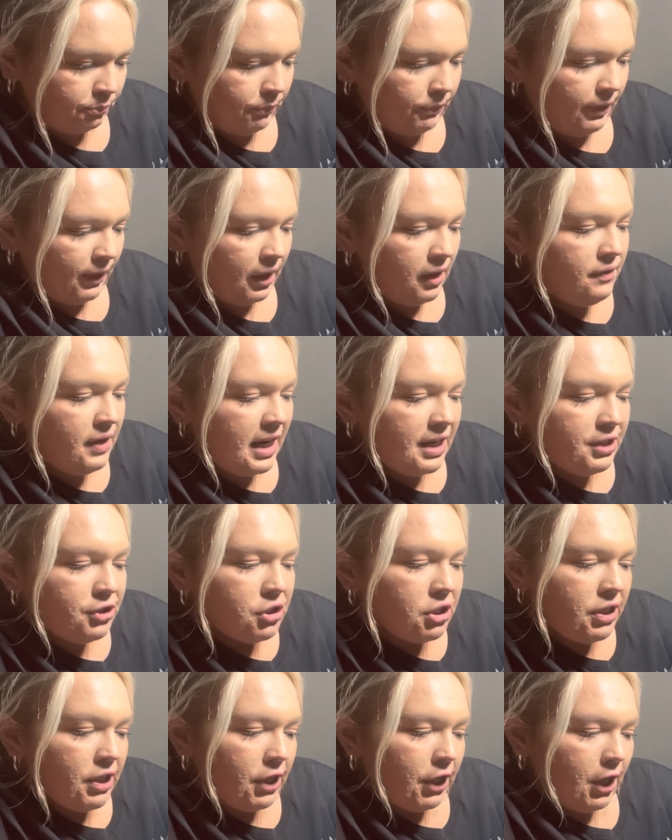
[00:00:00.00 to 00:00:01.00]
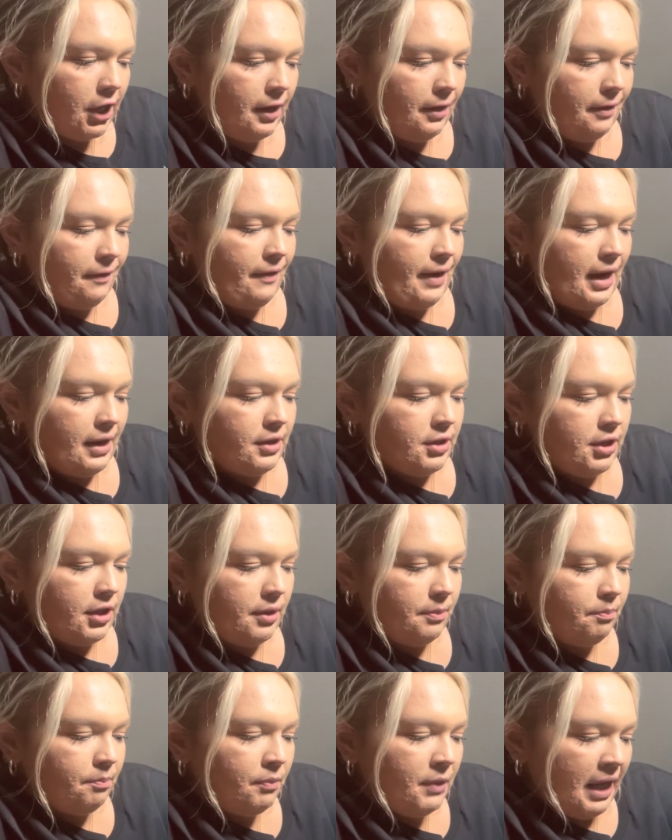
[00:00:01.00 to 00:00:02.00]
of naturally occurring
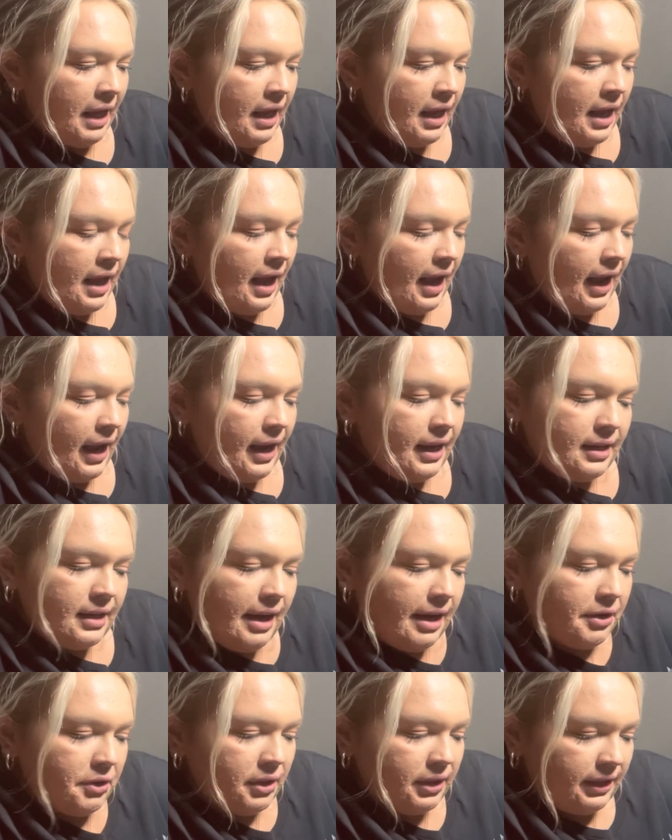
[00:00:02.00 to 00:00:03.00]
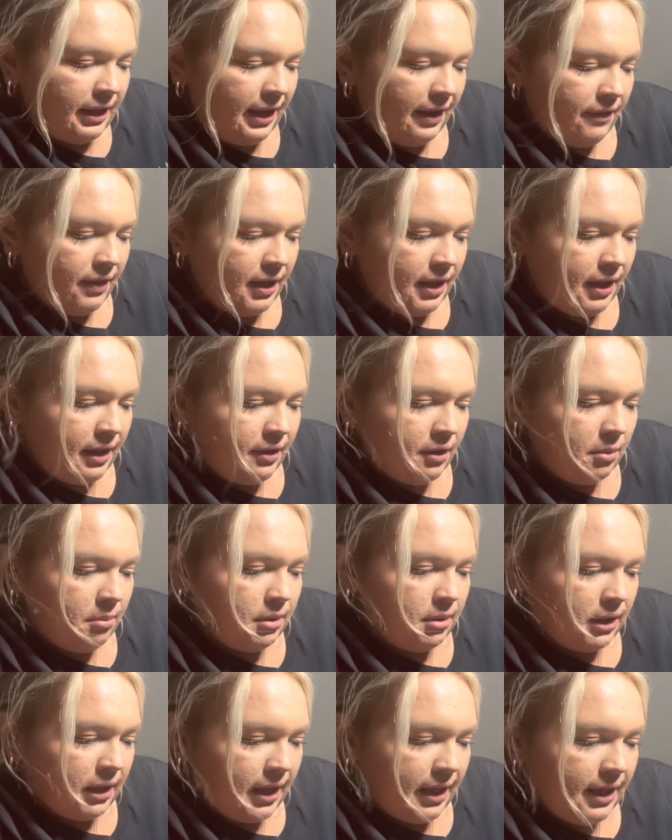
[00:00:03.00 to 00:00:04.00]
factor 8, 9, or 11 in their
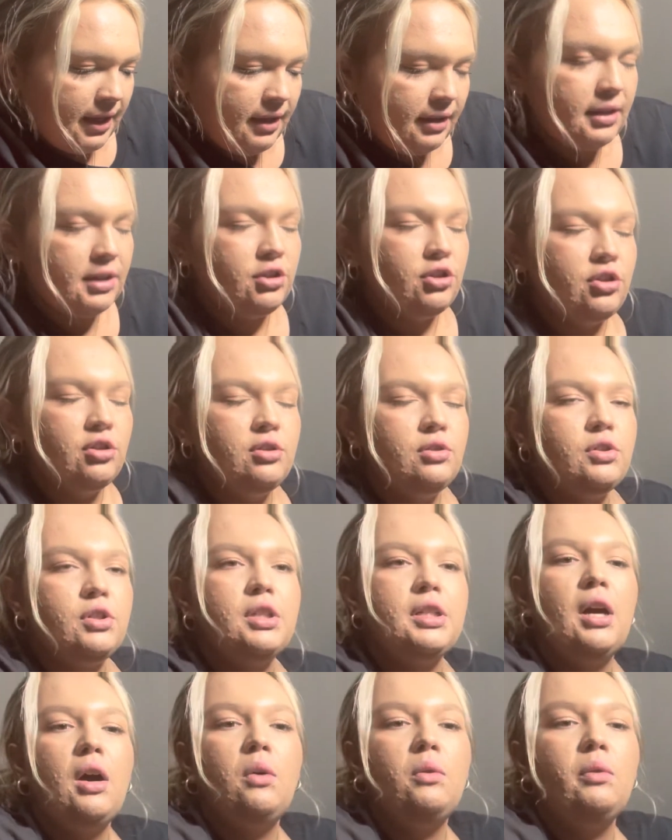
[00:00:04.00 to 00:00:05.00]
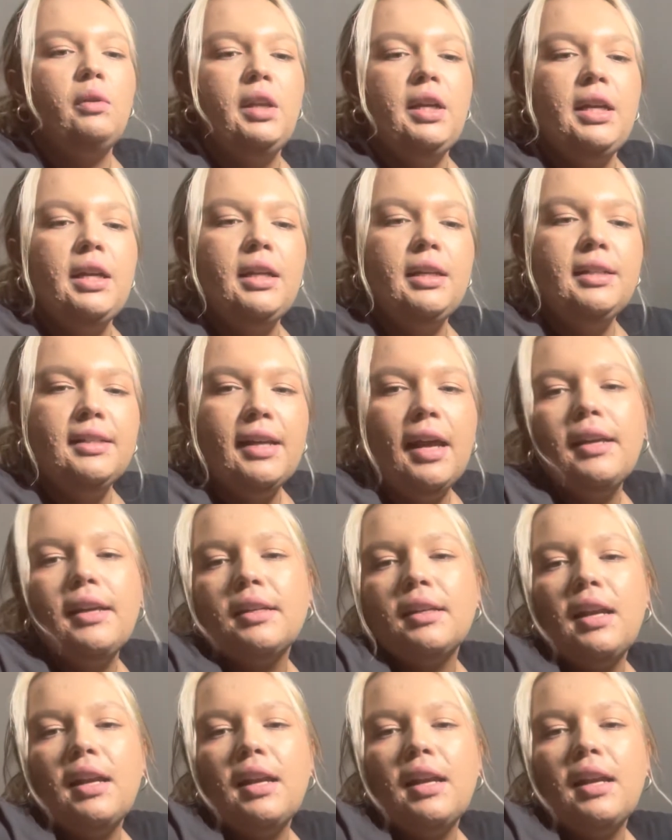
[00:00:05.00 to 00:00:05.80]
blood, and it's usually only detected